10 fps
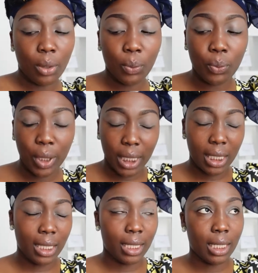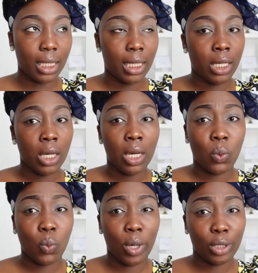we
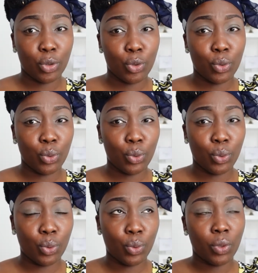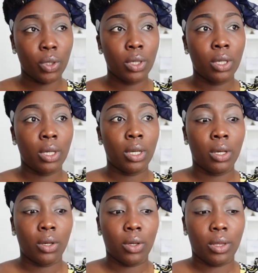went to
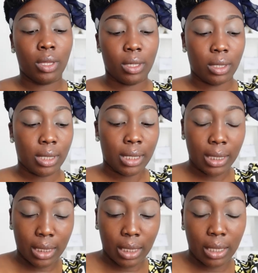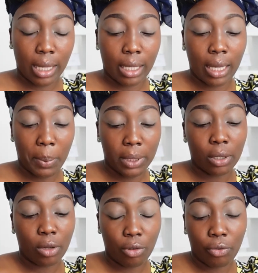the city, the
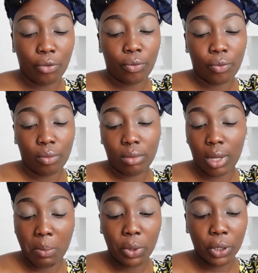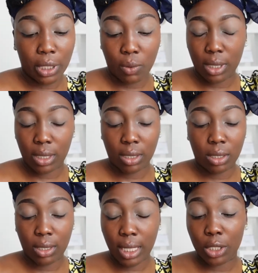capital of Cambodia, what's
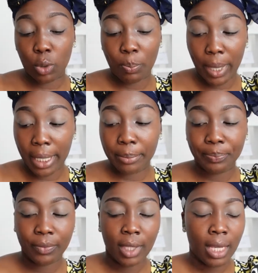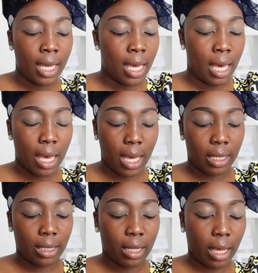that's Phnom Penh.
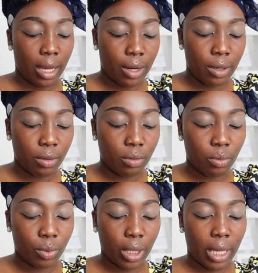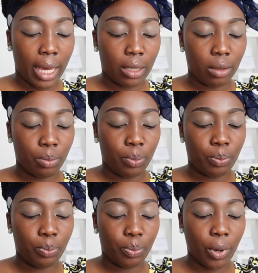And there we had
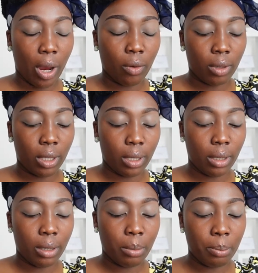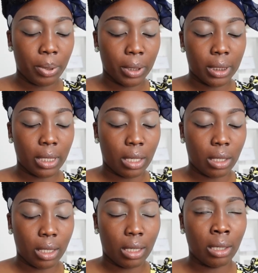probably booked
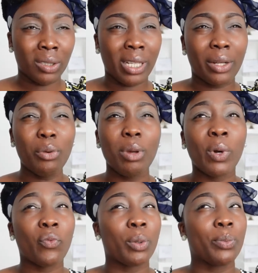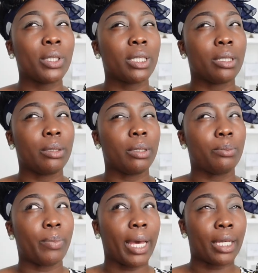a, a house. I don't remember if we booked it
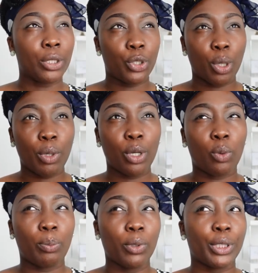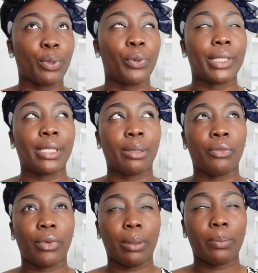back in Germany or we booked it when we were in
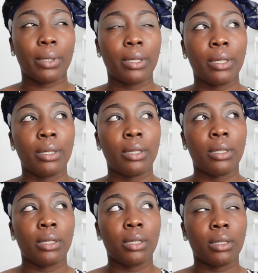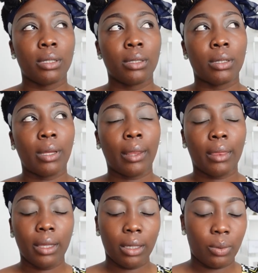Siem Reap. I
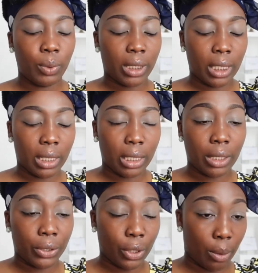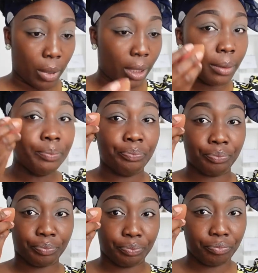think we did it in Germany
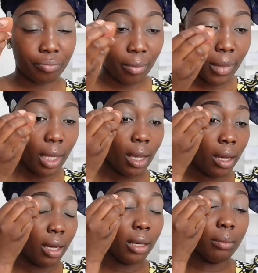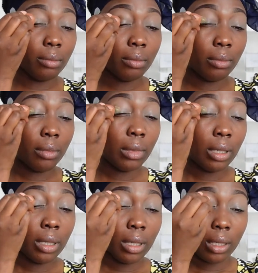um,
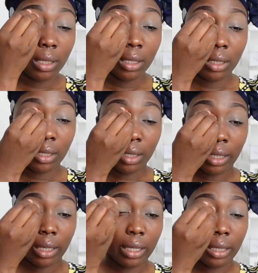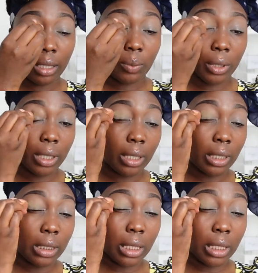yeah, I think we did it in